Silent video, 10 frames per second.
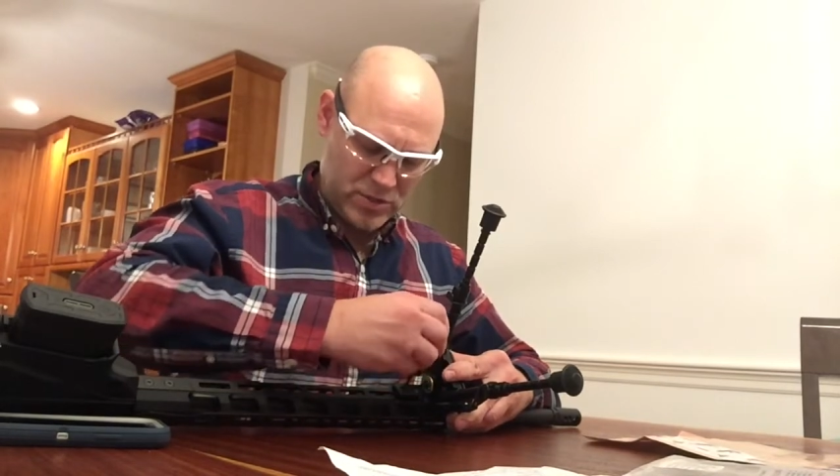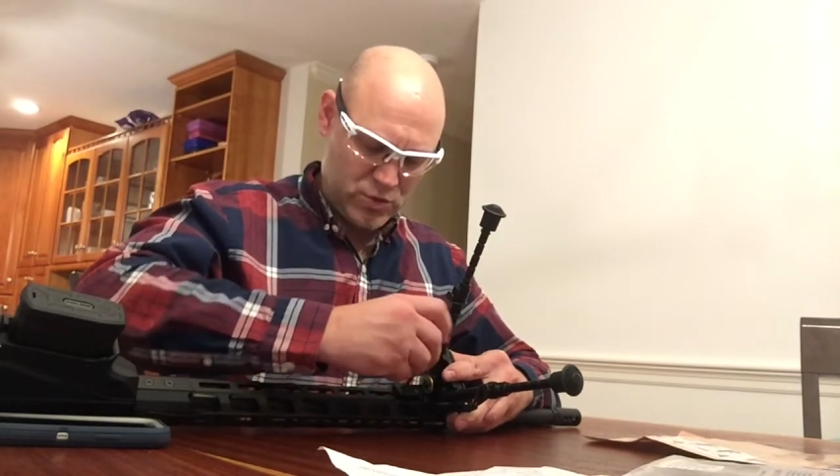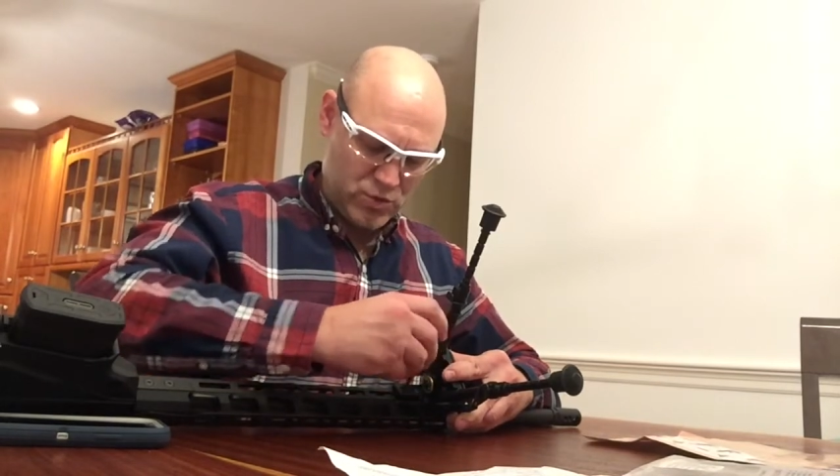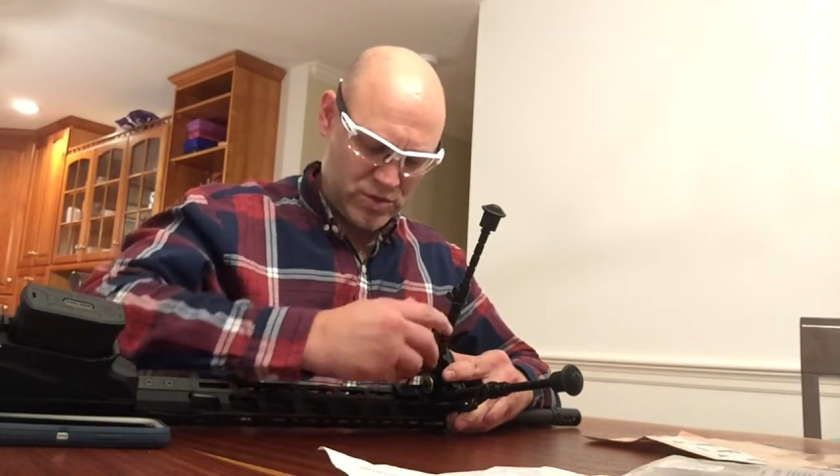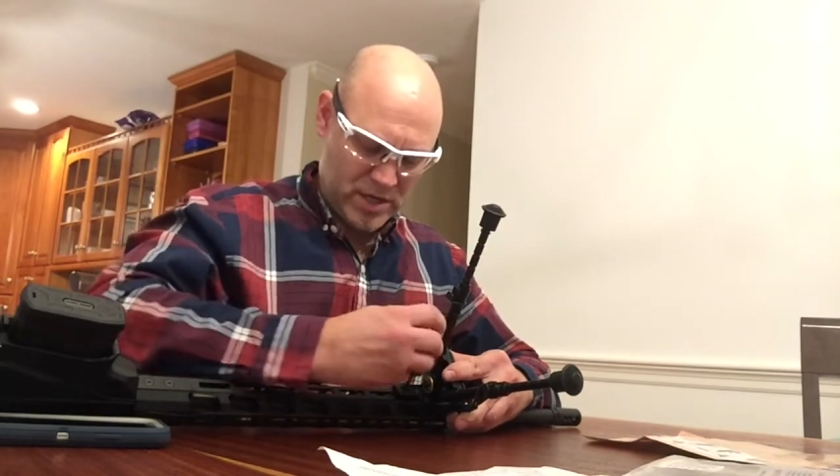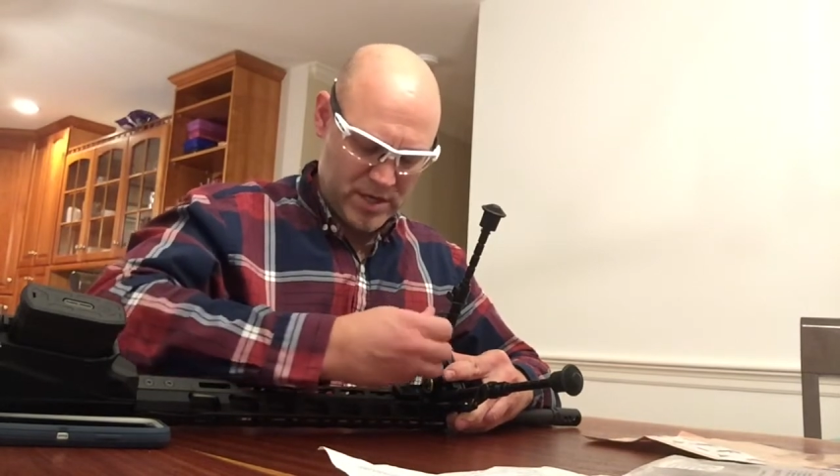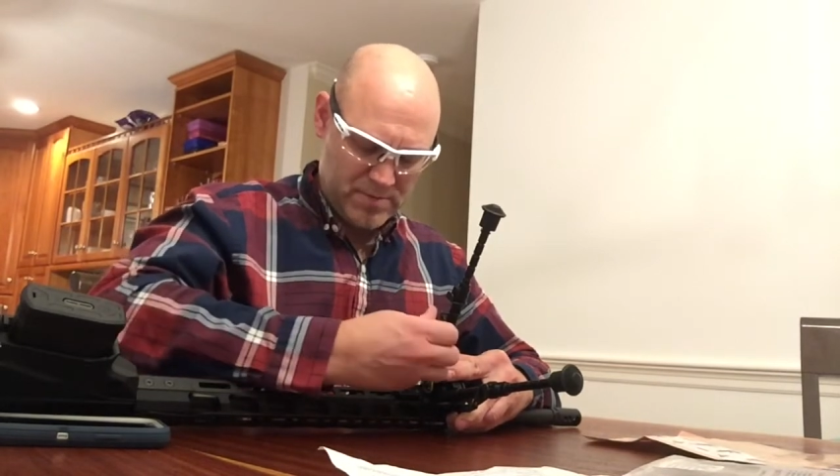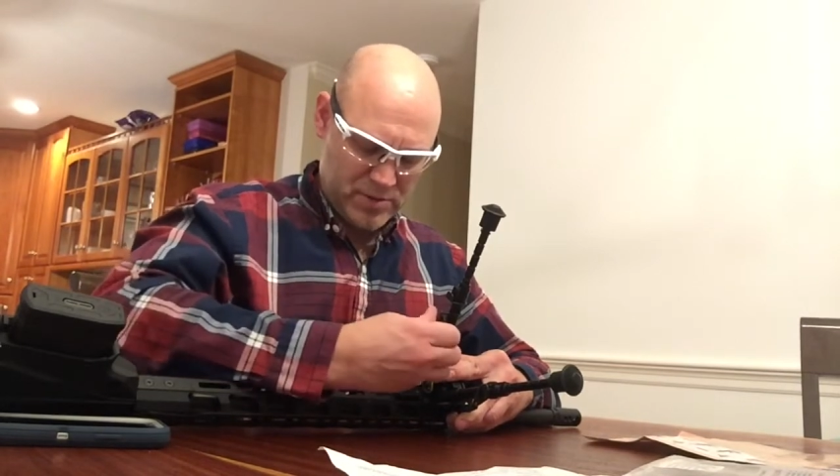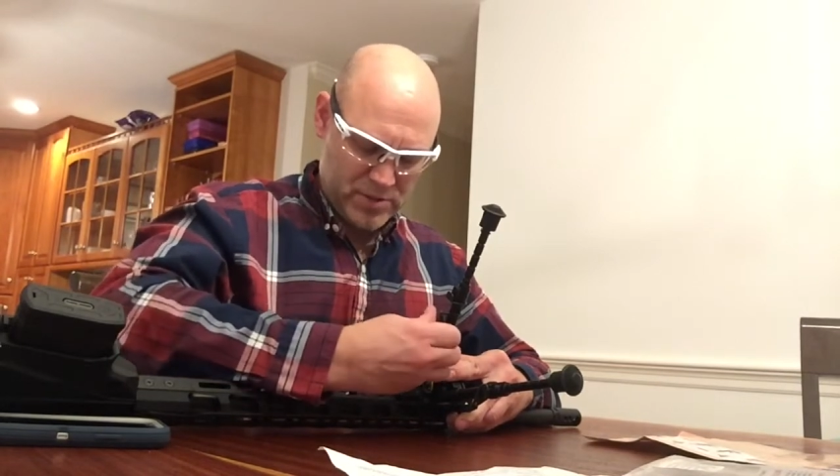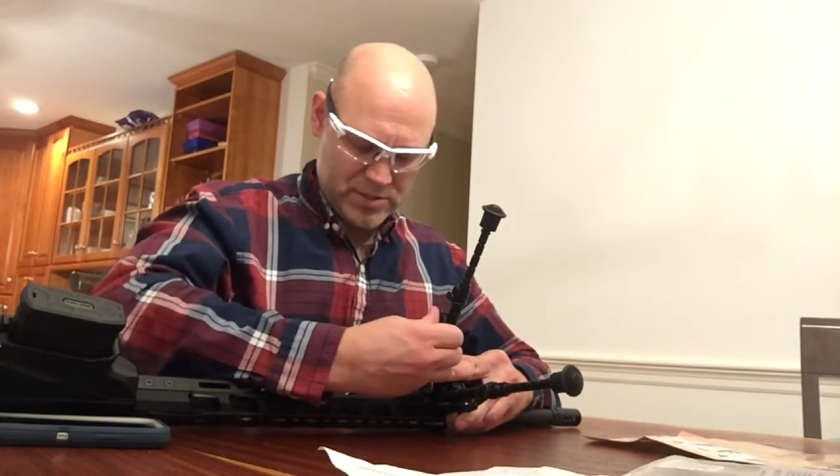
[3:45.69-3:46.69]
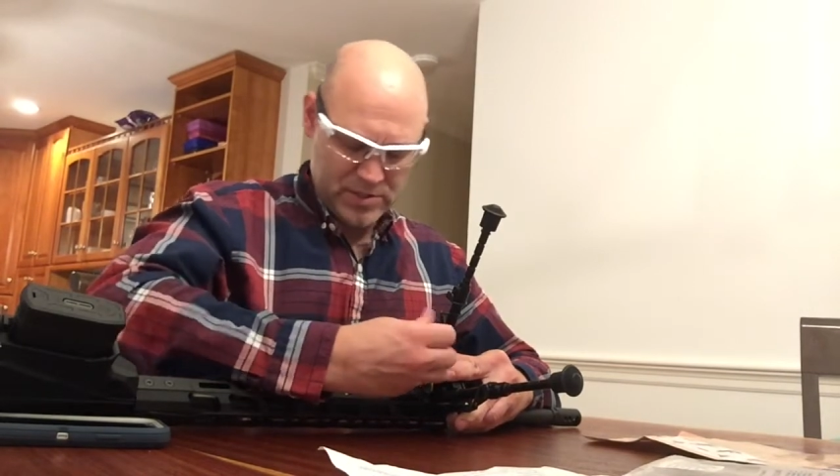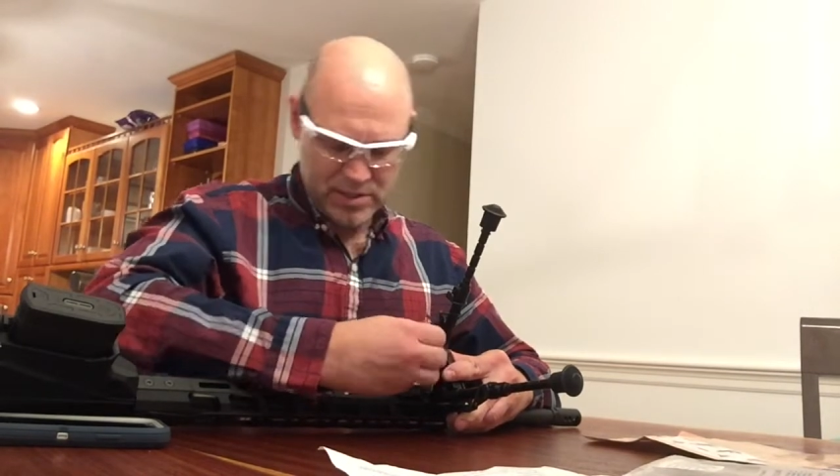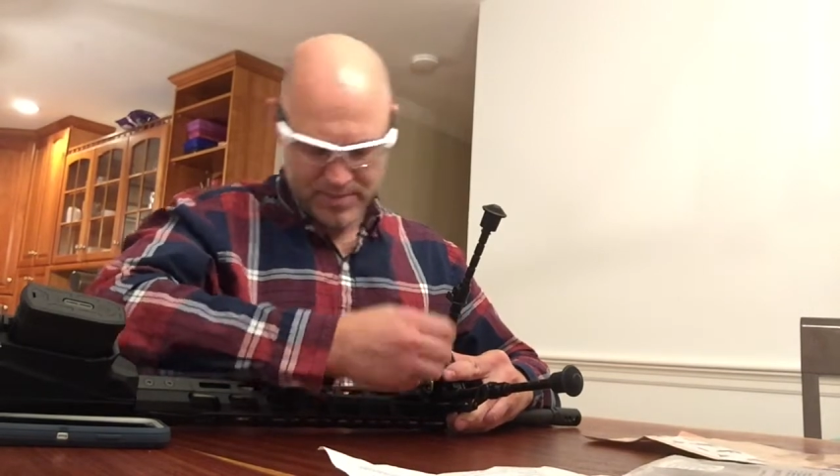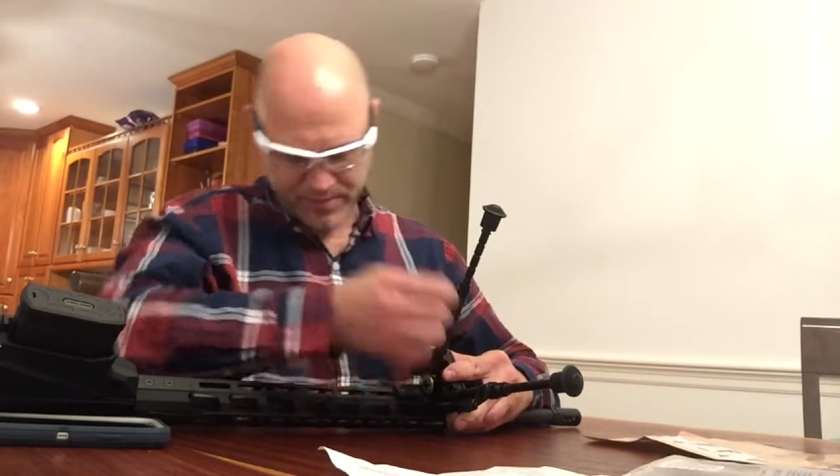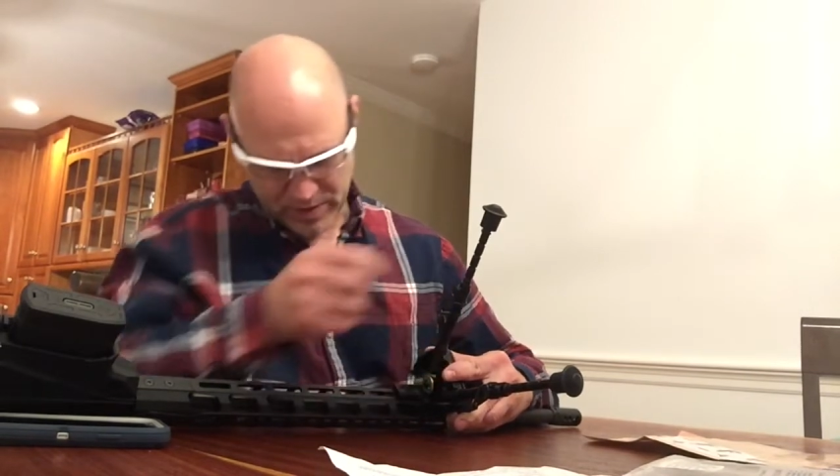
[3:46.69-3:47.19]
too tight because I
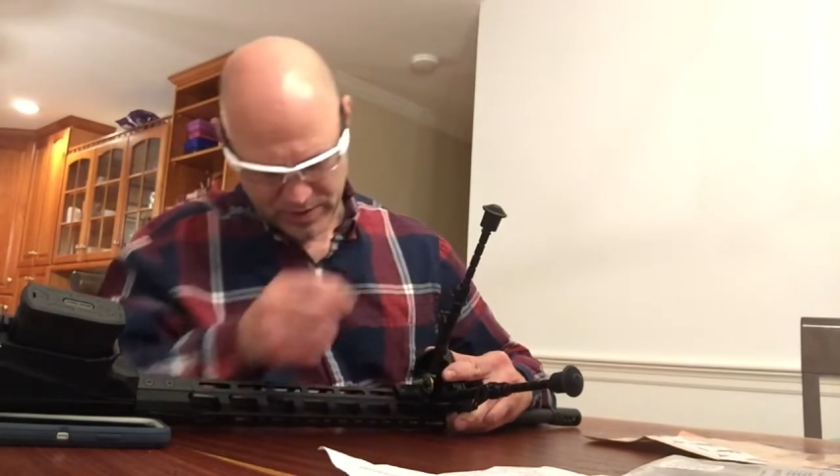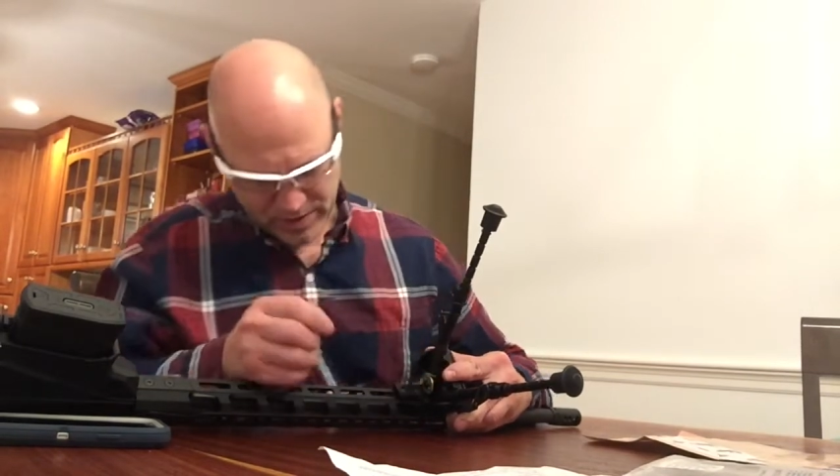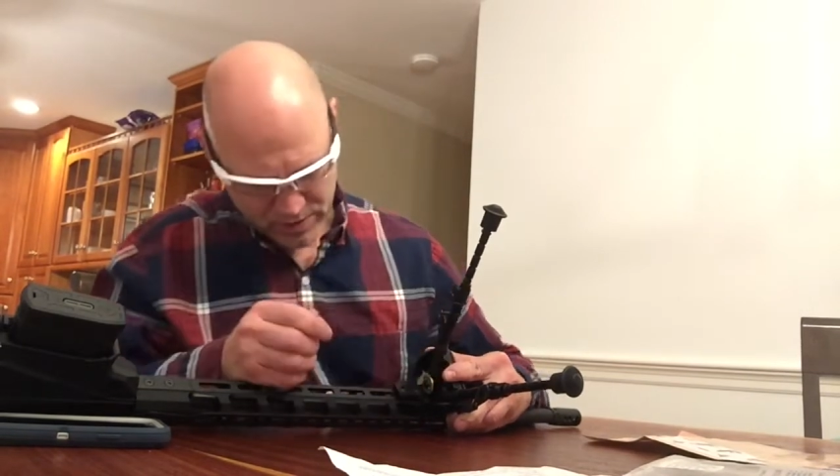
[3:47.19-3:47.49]
think